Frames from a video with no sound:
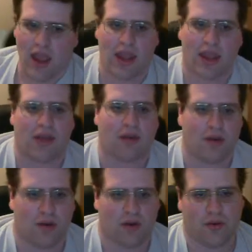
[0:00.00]

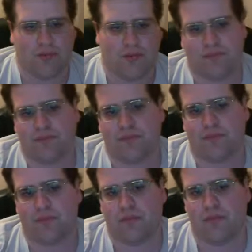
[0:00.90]
And
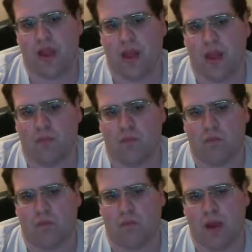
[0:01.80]

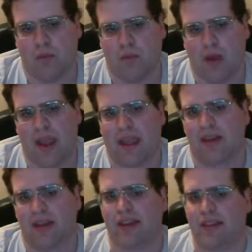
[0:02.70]
what
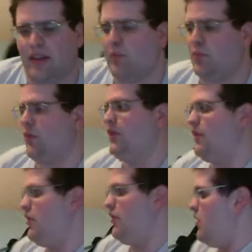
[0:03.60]
Haley did
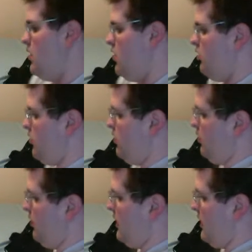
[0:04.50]
was, she
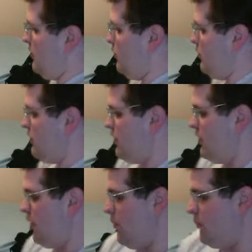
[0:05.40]
told me that she was
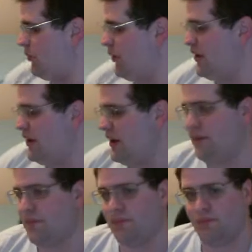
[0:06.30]
going to tell
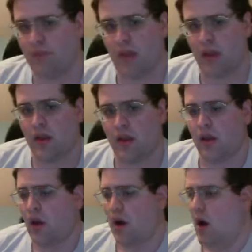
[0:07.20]
Brittany
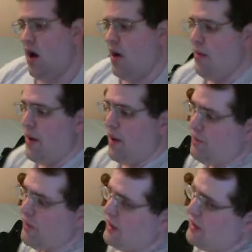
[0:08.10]

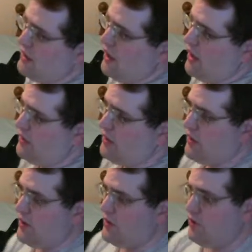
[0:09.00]
about me. And
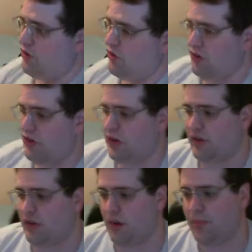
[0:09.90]
then she was
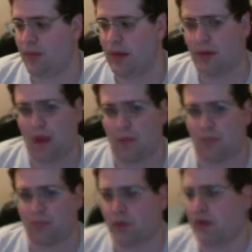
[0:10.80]
going to tell me
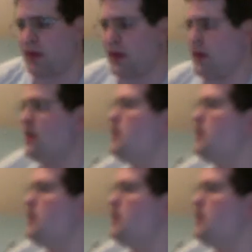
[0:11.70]
about Brittany.